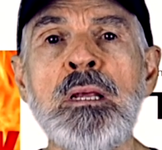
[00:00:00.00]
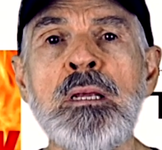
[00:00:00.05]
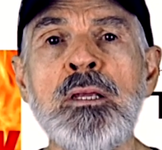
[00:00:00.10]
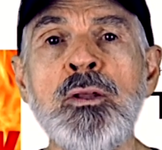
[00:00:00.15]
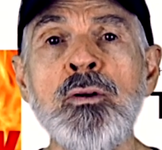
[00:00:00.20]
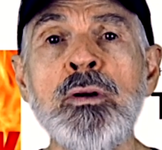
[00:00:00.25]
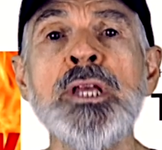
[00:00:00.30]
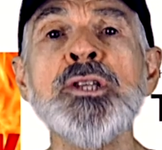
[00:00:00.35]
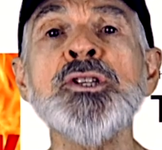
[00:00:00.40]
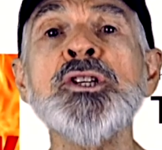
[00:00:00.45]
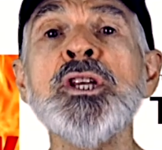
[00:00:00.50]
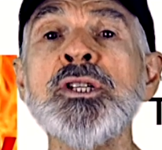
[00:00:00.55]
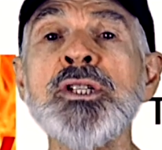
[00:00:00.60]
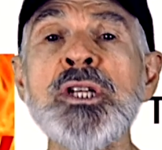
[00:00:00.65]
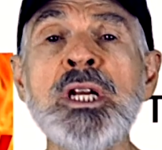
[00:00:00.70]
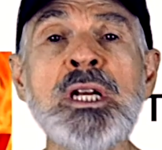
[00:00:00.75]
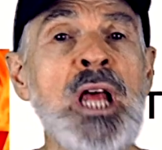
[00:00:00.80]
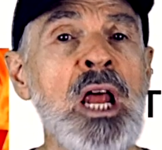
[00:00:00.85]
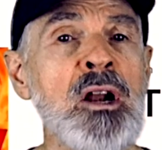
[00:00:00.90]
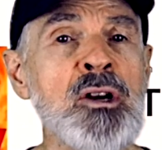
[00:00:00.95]
You'll get
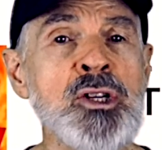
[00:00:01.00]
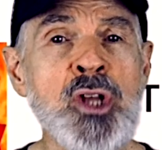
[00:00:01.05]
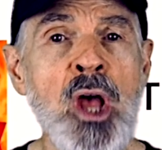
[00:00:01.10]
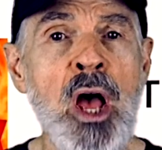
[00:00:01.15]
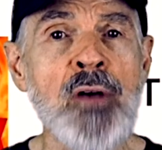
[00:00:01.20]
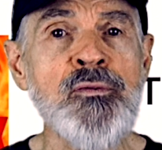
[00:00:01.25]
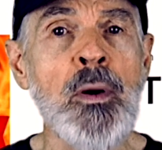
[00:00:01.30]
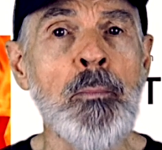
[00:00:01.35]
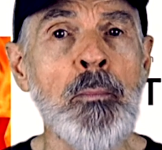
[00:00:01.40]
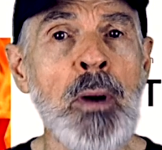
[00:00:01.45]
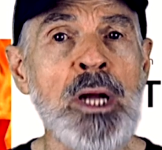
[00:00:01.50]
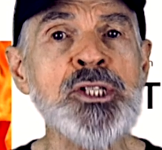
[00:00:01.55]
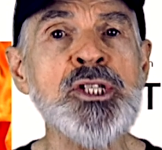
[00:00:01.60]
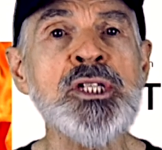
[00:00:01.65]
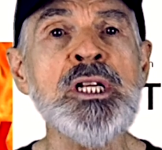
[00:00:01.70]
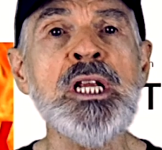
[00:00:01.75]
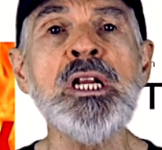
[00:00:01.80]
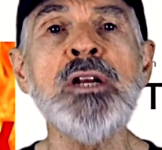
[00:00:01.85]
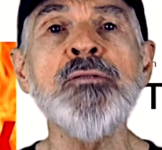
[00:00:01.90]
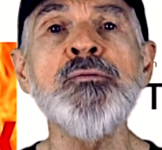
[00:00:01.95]
$60 off a
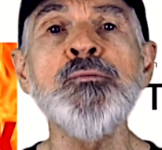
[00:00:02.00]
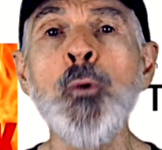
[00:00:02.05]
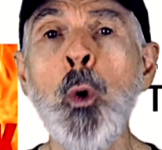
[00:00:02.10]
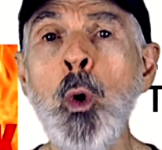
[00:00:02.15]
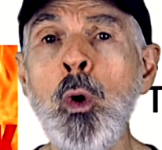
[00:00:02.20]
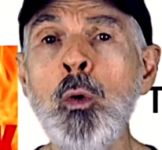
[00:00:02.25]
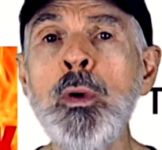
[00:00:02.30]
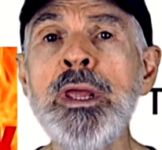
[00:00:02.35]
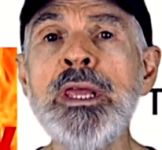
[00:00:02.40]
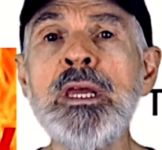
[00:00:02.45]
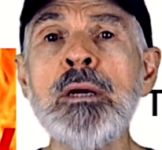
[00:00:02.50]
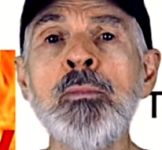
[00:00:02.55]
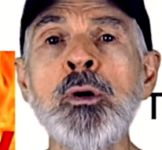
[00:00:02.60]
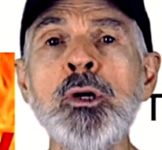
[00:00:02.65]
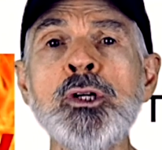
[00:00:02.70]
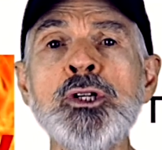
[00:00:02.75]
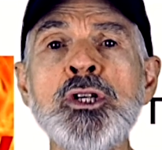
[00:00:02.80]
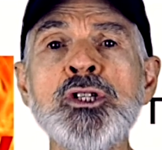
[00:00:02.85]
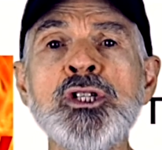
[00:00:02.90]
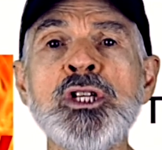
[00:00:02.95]
much-needed 4-week
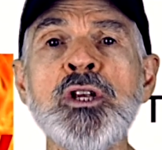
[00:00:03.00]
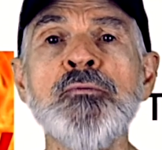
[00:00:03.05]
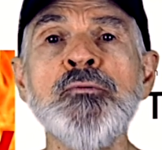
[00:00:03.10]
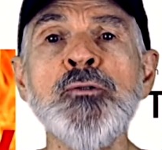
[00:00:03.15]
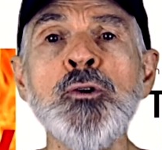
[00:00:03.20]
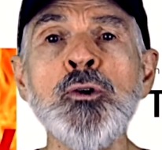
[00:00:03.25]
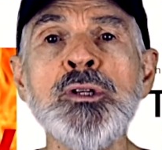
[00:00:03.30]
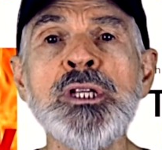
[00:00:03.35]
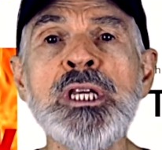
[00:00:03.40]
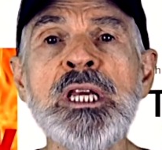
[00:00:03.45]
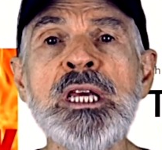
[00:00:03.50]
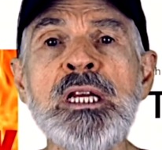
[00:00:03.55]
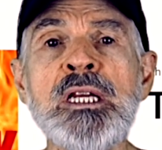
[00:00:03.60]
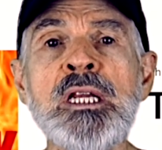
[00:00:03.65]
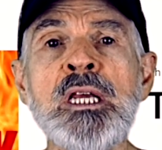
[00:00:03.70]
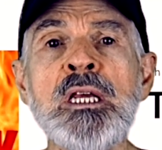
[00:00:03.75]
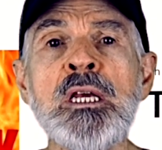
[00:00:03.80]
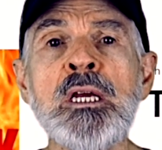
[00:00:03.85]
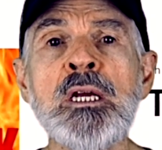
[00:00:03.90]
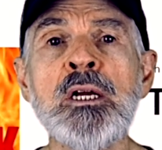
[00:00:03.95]
emergency food
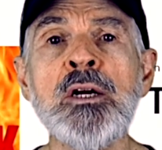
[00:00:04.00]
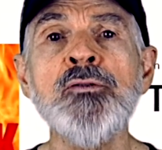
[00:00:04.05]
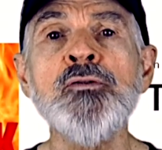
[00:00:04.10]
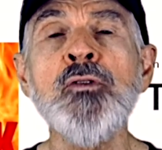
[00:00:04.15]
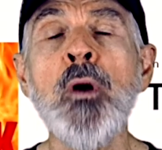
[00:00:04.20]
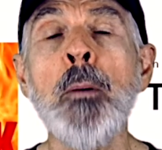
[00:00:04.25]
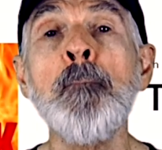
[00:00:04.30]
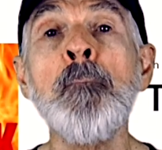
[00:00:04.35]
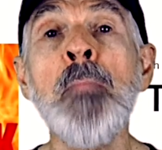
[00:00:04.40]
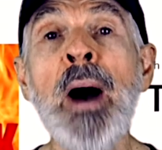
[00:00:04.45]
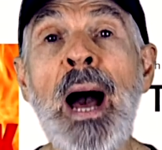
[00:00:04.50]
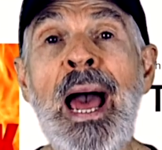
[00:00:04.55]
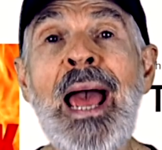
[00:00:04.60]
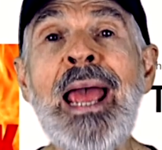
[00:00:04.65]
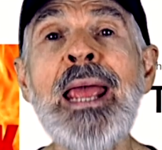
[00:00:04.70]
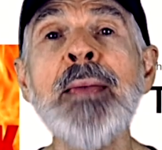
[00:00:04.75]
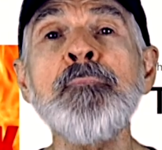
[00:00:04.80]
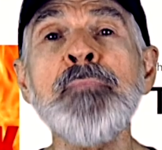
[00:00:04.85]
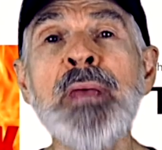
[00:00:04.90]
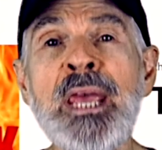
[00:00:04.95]
kit from
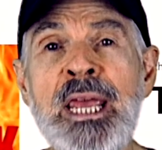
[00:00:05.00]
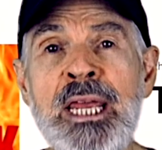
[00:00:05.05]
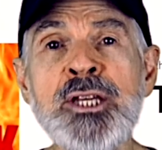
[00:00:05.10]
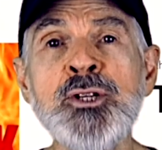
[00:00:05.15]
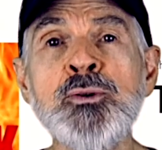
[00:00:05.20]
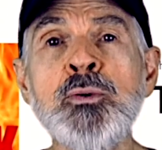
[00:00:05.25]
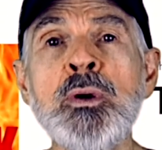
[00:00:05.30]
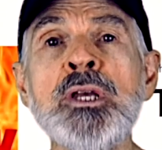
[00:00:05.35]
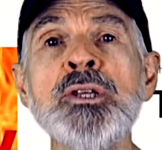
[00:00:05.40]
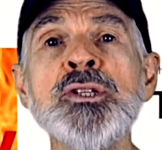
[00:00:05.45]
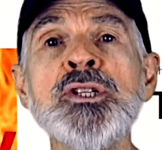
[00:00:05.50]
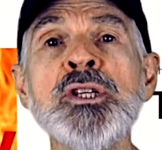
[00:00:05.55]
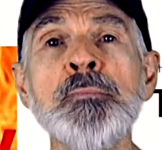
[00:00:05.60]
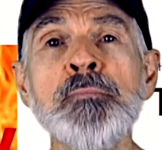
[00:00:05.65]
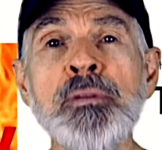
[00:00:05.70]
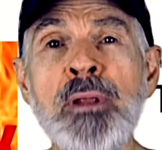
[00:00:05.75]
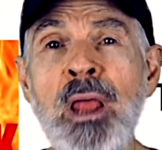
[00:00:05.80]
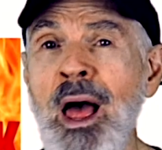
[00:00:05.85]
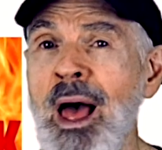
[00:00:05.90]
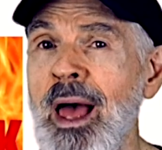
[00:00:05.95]
My Patriot
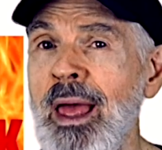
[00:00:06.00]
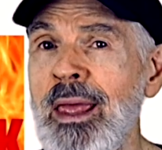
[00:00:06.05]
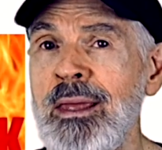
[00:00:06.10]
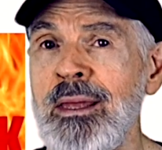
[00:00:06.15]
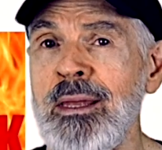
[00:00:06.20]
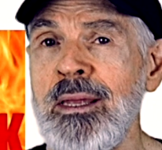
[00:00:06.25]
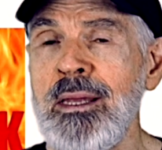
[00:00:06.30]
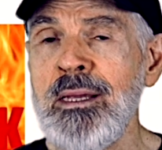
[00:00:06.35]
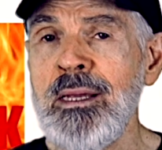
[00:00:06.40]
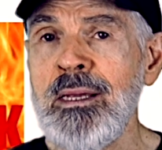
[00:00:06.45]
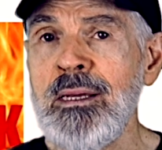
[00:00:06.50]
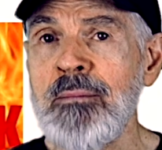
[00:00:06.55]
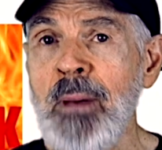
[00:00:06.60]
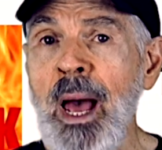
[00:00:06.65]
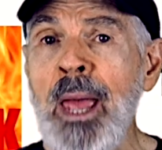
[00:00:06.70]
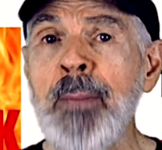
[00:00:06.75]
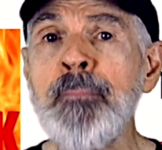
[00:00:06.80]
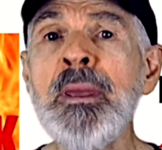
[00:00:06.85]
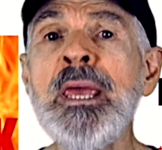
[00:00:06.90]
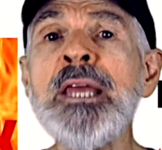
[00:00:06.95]
Supply.
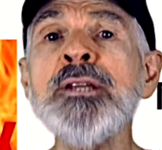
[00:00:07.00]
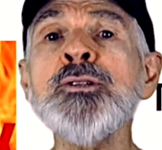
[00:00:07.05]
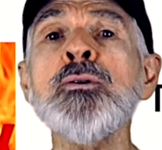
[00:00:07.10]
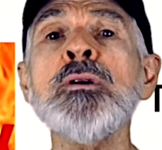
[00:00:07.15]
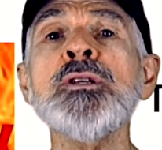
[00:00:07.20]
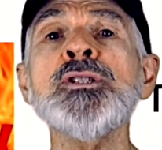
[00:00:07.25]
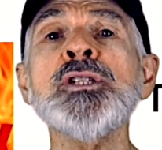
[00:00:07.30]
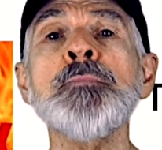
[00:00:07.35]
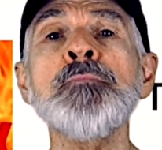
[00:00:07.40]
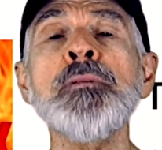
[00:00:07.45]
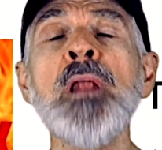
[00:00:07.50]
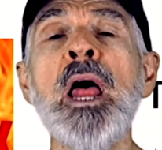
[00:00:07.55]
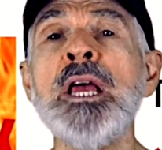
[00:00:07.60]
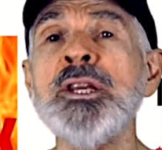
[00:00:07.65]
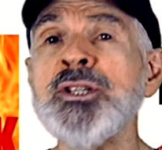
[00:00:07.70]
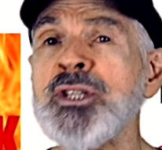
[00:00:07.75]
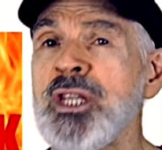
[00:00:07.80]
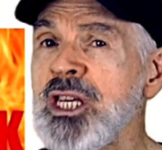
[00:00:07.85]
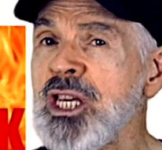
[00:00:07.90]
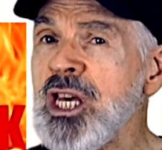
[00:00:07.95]
My Patriot Supply
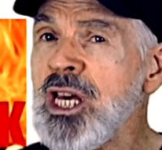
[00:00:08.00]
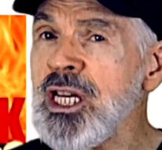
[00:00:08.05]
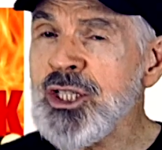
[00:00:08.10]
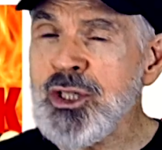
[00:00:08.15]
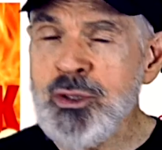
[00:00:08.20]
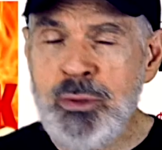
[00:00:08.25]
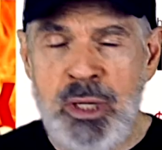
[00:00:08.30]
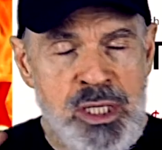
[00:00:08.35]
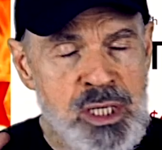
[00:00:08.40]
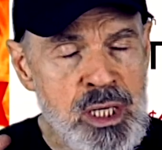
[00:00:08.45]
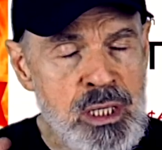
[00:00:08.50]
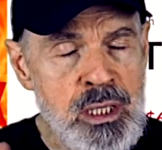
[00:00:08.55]
is the country's